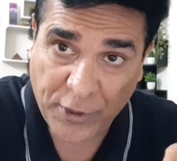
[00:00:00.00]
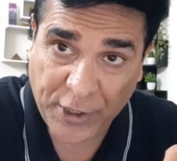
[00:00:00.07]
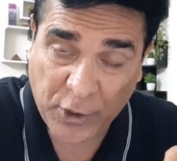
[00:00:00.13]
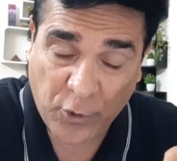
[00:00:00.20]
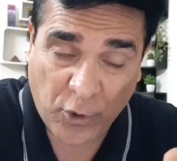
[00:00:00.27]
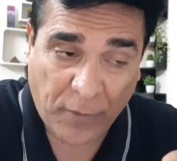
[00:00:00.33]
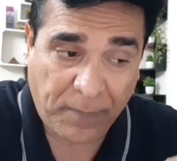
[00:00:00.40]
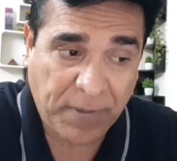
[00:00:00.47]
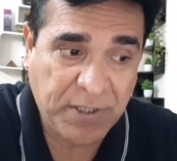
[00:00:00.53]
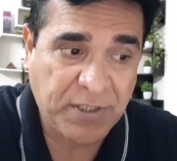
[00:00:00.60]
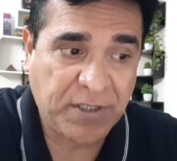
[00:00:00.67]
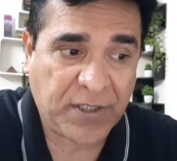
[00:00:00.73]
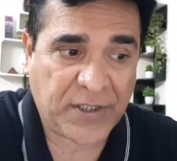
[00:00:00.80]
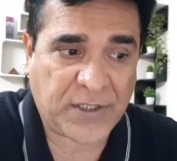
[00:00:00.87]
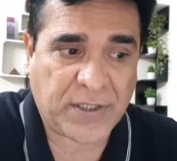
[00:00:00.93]
into your
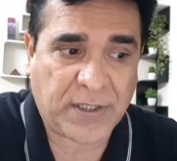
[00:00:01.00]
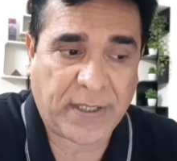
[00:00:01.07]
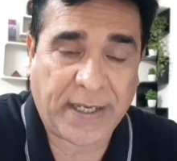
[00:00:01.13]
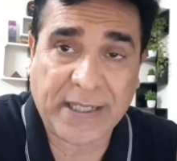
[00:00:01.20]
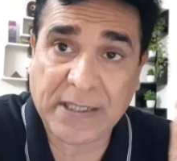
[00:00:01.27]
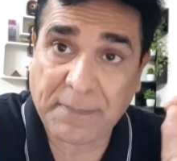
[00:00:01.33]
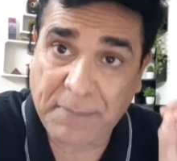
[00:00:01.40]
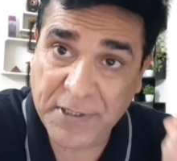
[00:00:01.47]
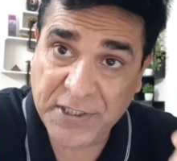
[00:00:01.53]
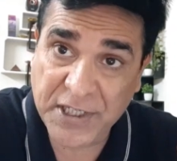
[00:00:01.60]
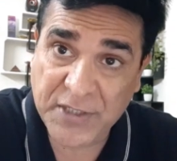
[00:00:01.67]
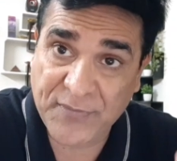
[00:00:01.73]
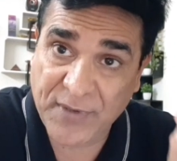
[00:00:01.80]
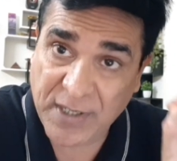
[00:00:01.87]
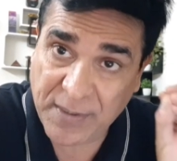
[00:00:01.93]
business and the
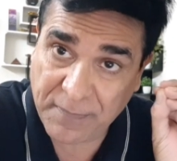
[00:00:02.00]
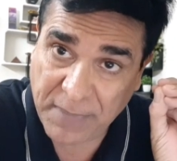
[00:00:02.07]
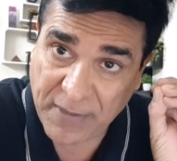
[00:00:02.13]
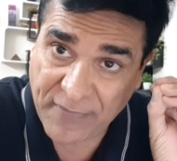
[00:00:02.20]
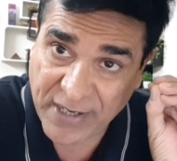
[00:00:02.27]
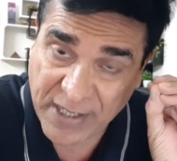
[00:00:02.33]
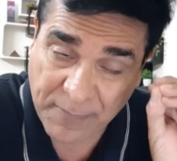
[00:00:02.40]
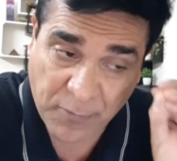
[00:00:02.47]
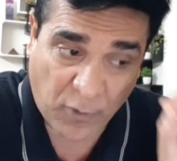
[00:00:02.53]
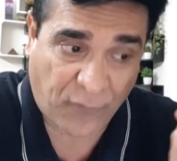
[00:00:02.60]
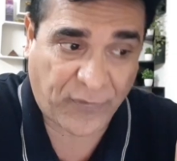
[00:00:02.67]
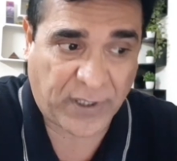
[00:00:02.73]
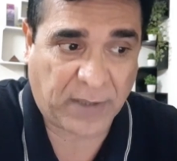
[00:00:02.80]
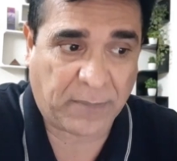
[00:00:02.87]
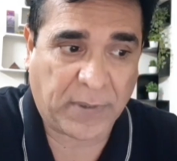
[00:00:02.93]
business will be very
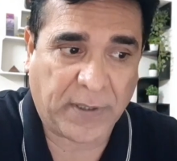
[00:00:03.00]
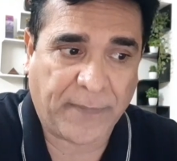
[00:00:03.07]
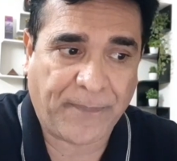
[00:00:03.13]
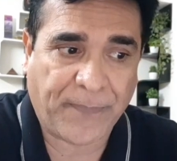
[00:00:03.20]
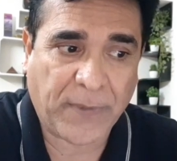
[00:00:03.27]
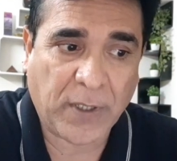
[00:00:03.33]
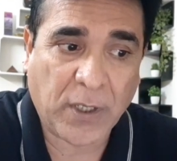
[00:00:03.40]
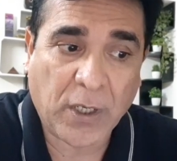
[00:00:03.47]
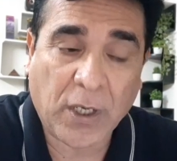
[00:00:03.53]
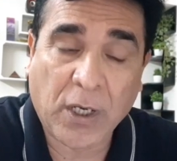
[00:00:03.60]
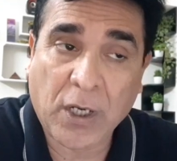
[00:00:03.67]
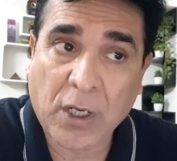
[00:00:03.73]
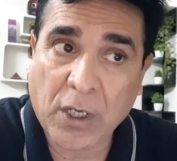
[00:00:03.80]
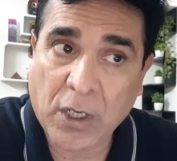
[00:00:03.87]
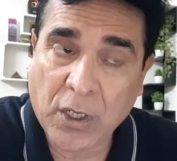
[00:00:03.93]
profitable.
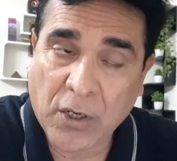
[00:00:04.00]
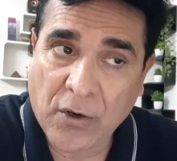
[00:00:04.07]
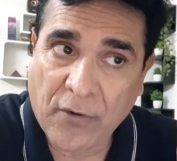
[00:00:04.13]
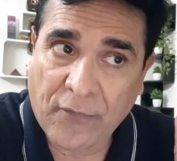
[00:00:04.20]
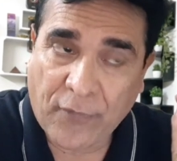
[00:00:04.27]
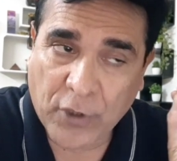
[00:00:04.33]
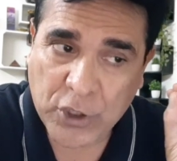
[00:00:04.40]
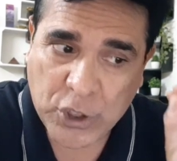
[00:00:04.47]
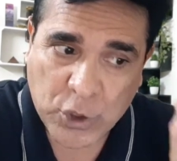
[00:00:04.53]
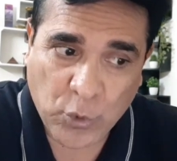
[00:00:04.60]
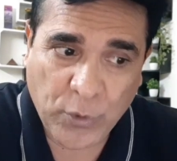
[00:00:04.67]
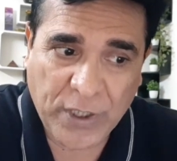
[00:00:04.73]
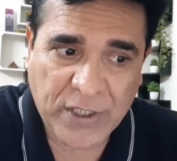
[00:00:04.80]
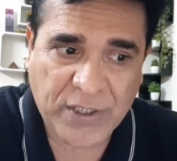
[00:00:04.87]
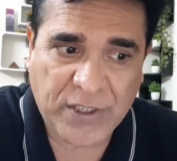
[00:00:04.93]
For
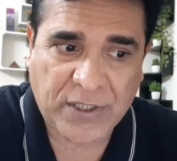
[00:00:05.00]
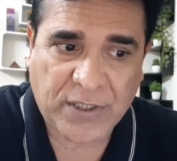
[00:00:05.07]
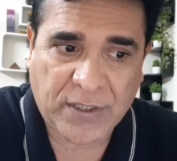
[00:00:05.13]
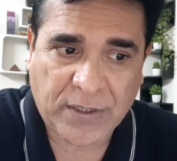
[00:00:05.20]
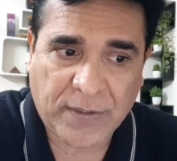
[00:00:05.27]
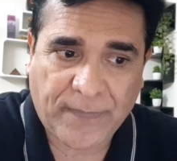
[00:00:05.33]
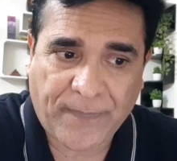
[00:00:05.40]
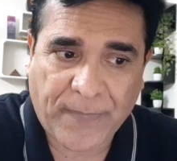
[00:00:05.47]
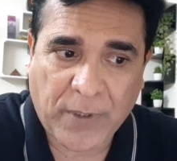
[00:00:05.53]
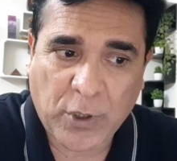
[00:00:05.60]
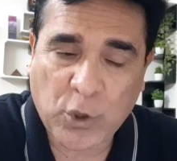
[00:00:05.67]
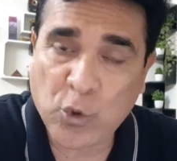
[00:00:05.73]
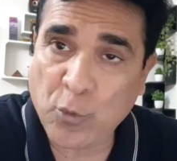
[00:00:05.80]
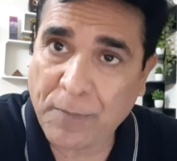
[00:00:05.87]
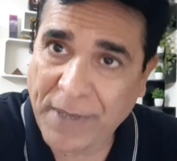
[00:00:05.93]
students,
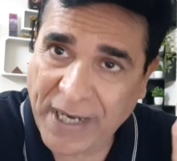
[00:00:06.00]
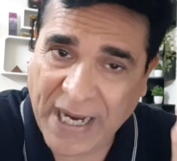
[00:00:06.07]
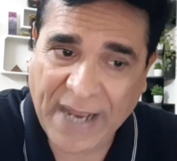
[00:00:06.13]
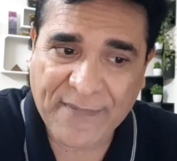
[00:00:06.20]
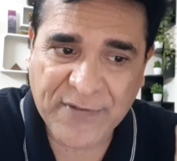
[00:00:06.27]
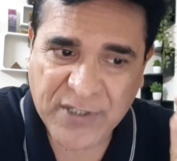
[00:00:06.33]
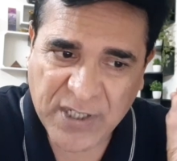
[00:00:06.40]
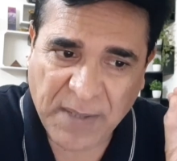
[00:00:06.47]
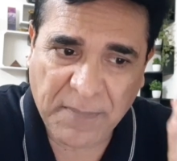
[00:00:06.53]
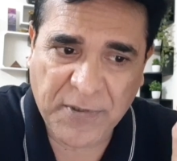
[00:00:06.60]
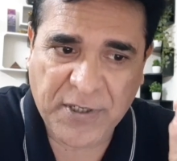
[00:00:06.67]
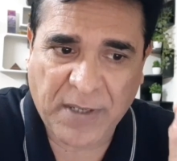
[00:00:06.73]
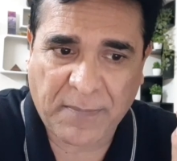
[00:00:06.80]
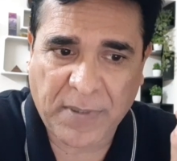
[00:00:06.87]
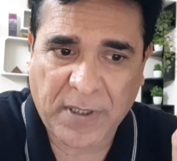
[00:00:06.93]
you may have some
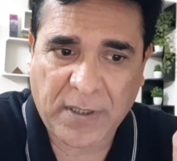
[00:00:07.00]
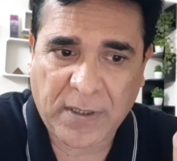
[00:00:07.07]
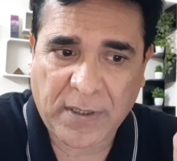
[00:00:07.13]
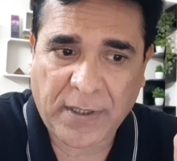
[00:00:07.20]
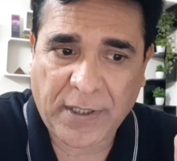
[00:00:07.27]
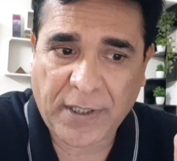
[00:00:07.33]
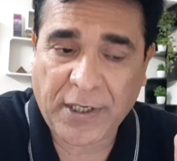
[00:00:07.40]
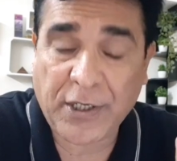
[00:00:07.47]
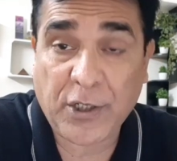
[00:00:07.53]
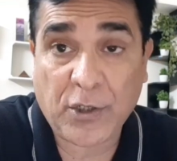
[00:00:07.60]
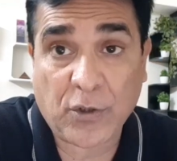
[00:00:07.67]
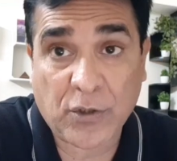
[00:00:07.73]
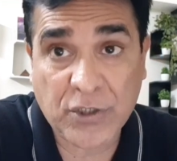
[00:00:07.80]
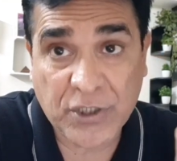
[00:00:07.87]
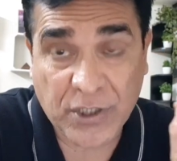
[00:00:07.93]
trouble in
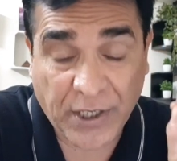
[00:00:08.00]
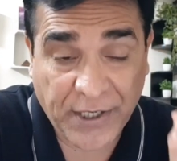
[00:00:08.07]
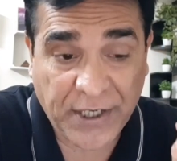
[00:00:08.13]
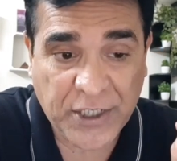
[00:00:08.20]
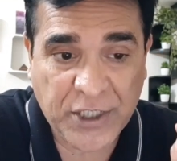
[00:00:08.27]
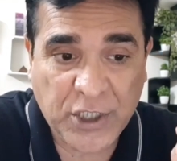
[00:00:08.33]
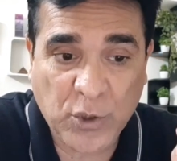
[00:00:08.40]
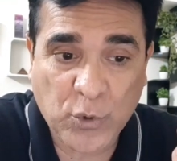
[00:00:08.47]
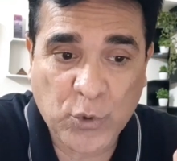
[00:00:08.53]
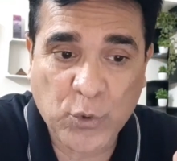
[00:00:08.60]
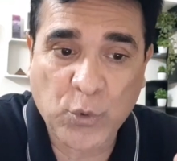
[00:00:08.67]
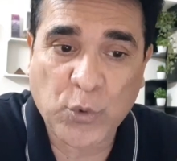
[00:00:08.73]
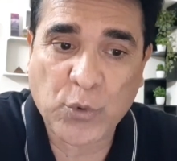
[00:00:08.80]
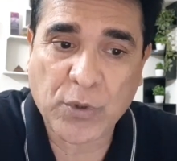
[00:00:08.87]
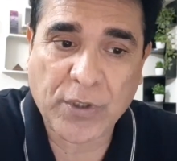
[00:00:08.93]
your studies due
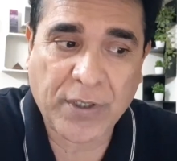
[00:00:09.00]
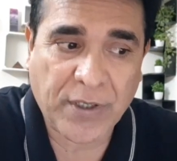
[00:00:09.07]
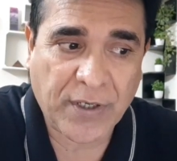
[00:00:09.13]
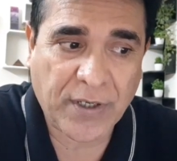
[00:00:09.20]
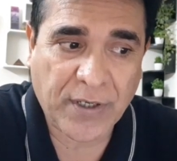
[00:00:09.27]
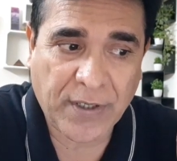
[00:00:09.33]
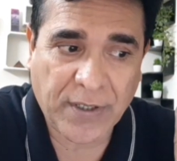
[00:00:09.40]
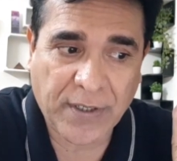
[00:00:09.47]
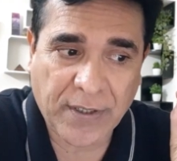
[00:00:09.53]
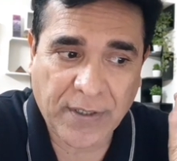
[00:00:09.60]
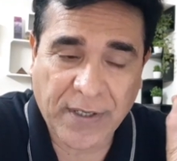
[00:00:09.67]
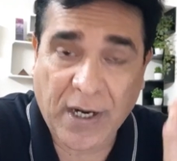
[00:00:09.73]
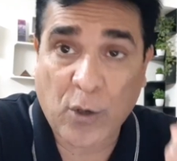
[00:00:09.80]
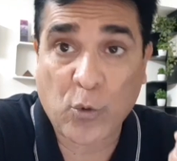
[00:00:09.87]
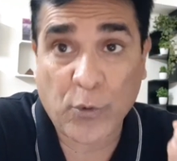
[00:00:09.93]
to
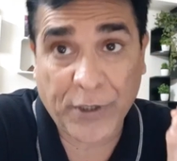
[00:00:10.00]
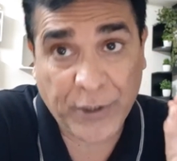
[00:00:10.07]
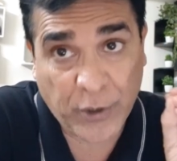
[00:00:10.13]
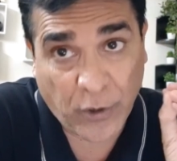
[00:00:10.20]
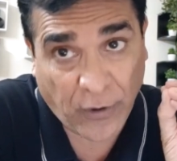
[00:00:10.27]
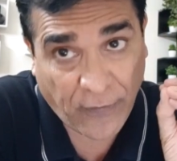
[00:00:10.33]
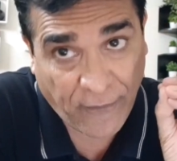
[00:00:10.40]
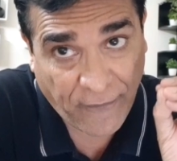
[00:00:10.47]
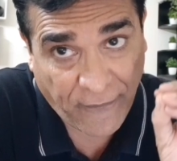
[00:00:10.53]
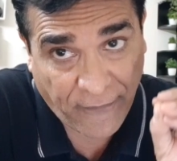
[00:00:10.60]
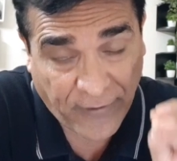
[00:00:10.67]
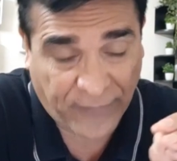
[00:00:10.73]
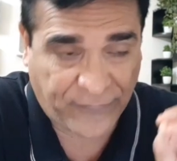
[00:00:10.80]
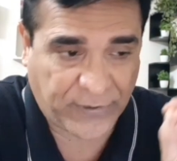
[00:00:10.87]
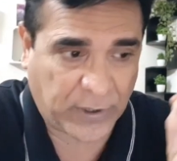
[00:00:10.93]
Rahu in your
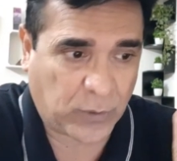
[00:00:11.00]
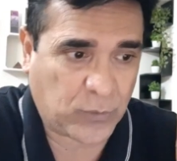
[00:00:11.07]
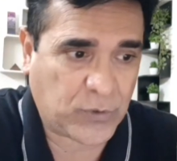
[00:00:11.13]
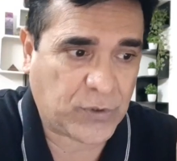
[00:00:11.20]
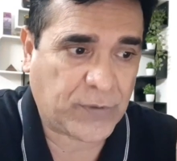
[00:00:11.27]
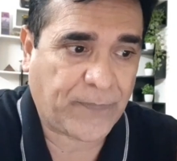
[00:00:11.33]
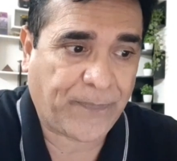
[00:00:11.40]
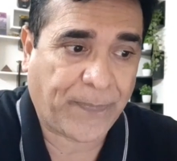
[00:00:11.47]
5th house.